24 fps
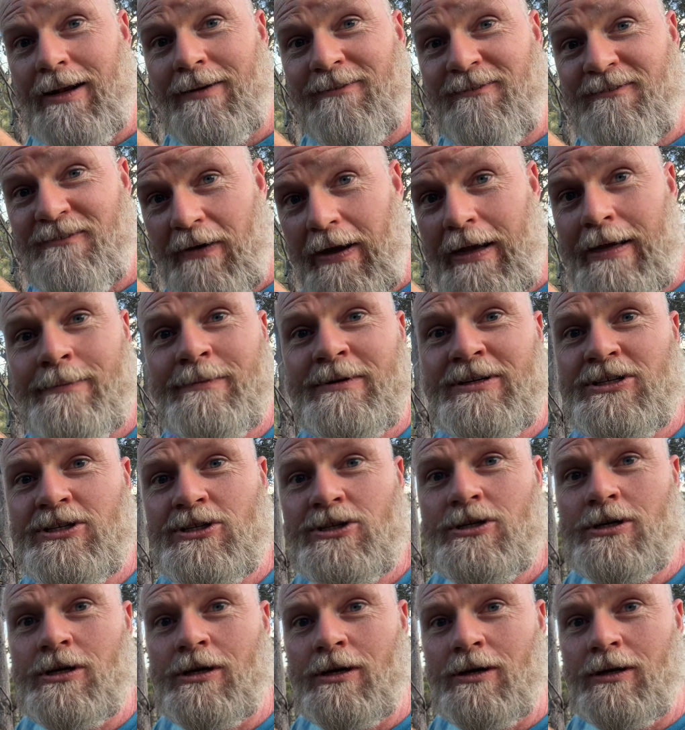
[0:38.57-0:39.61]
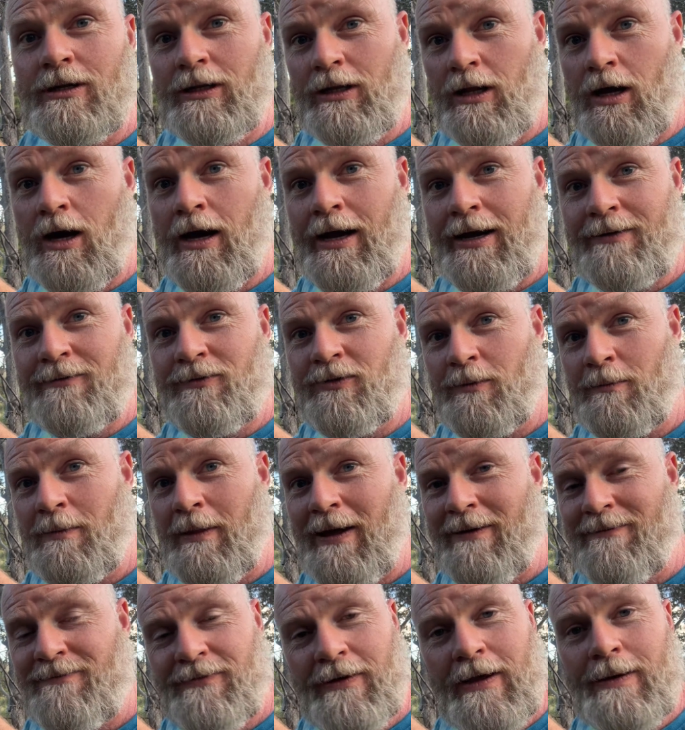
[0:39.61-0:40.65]
famous line from that
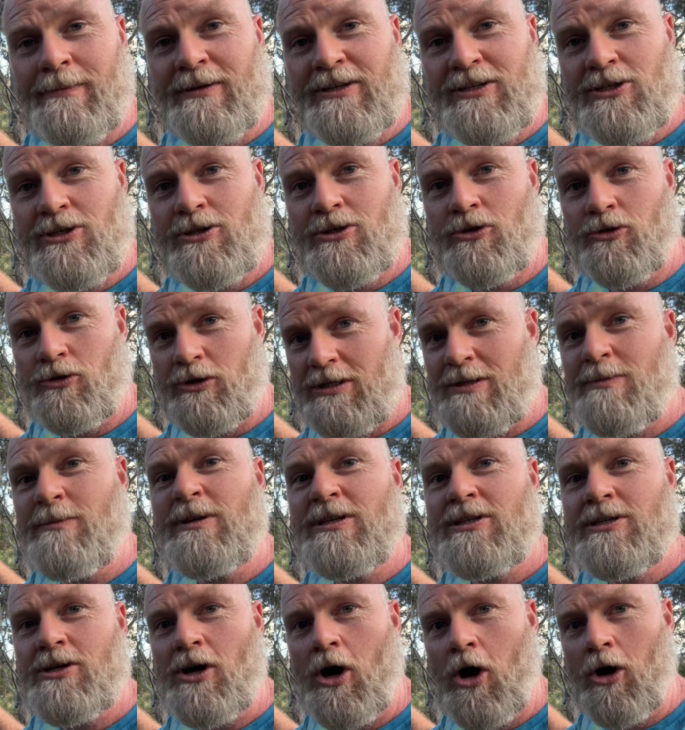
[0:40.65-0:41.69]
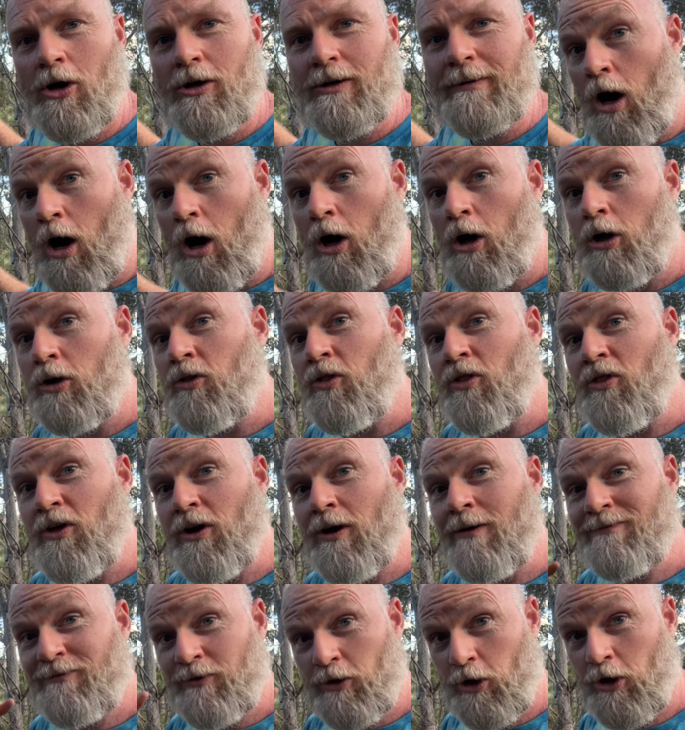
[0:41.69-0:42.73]
famous Christmas song. On the
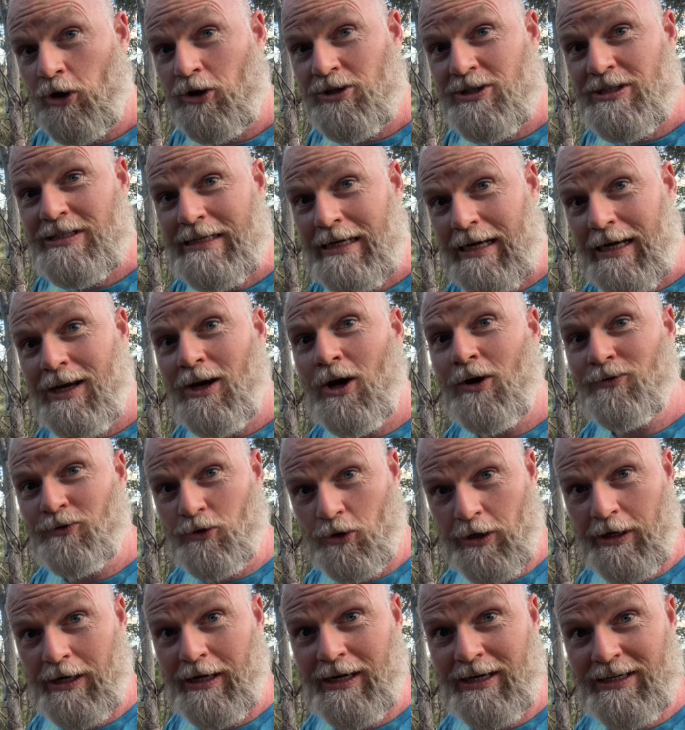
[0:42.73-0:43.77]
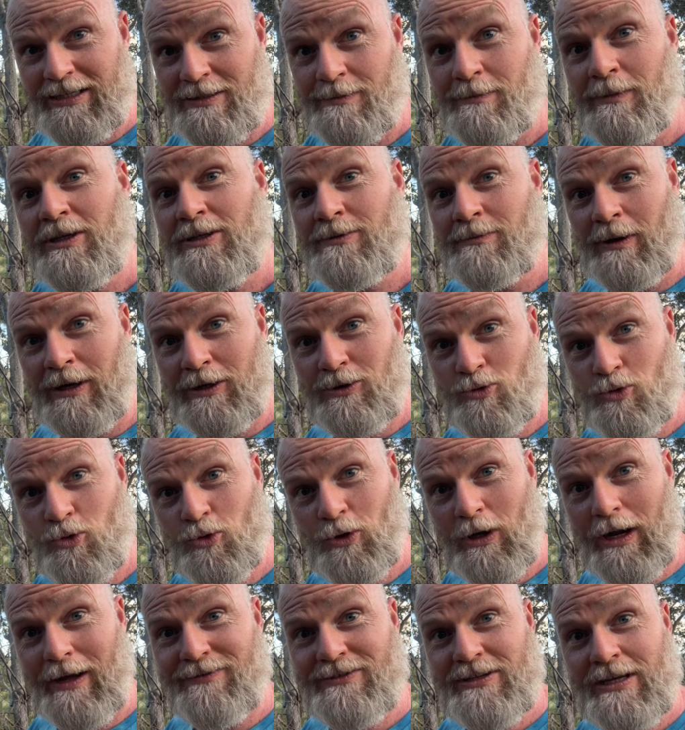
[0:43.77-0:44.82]
first day of Christmas, my true
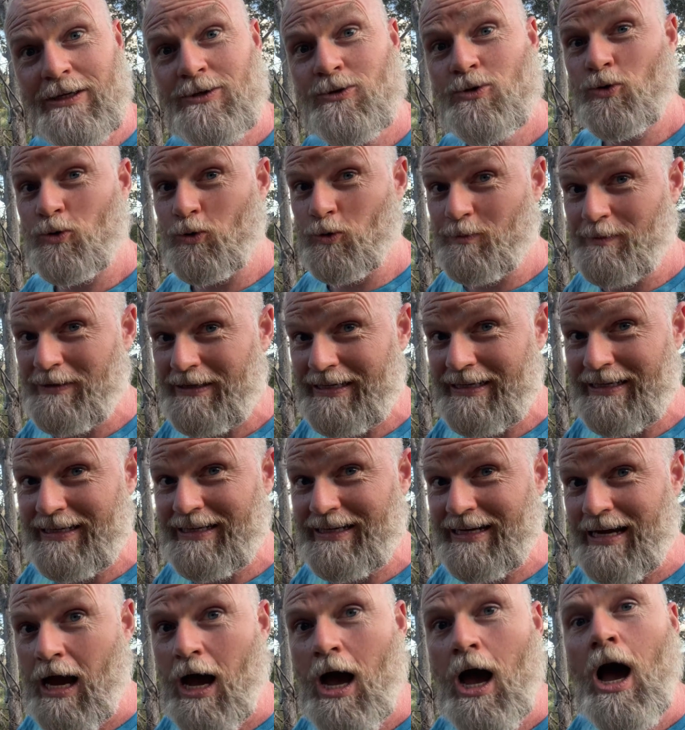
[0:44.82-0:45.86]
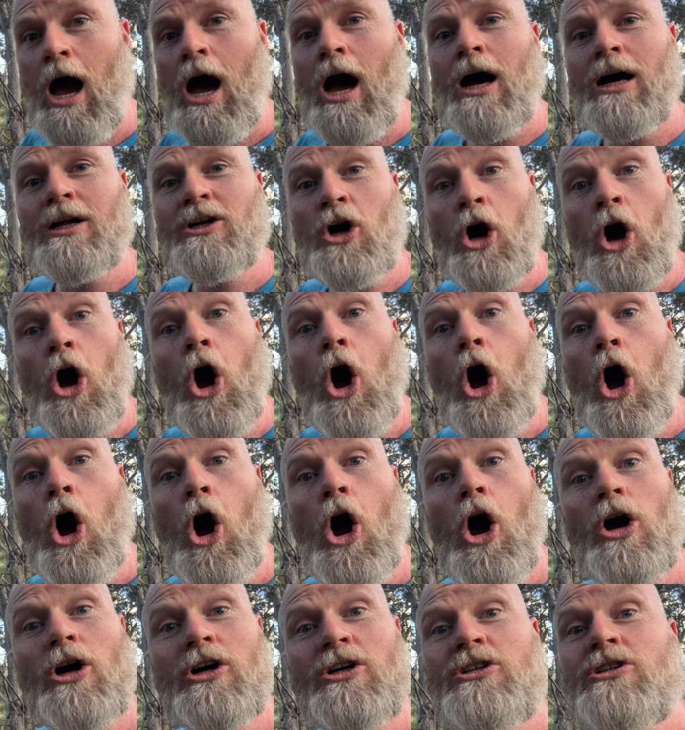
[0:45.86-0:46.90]
love sent to me an
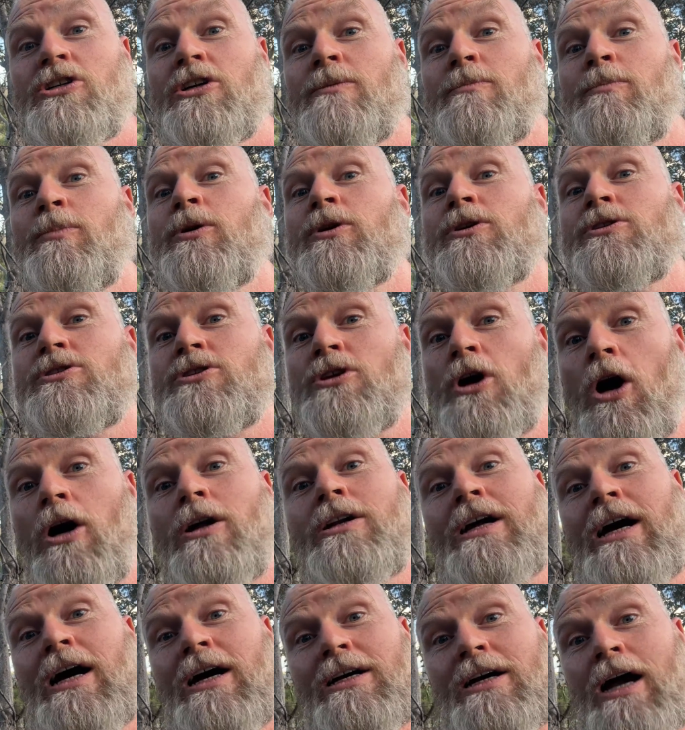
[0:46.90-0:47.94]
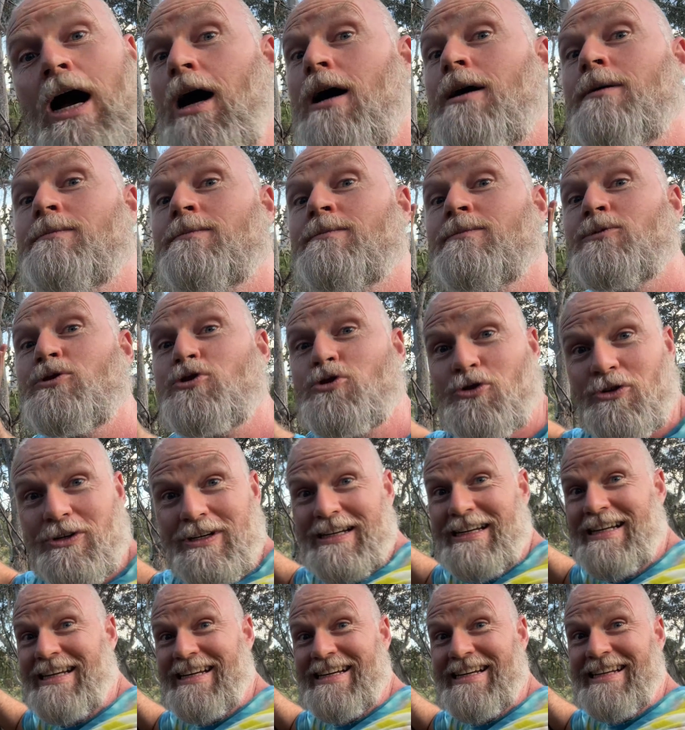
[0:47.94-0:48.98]
octopus on a gum
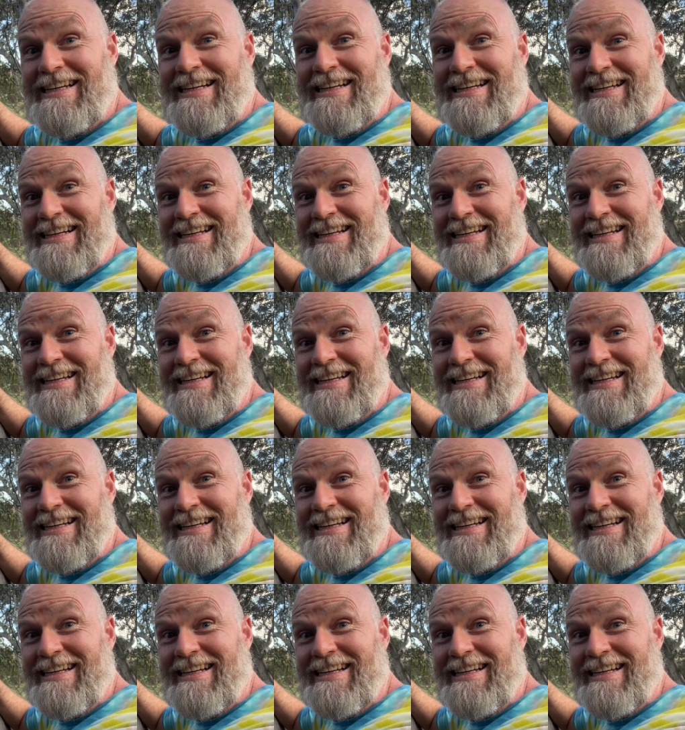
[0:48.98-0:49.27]
tree.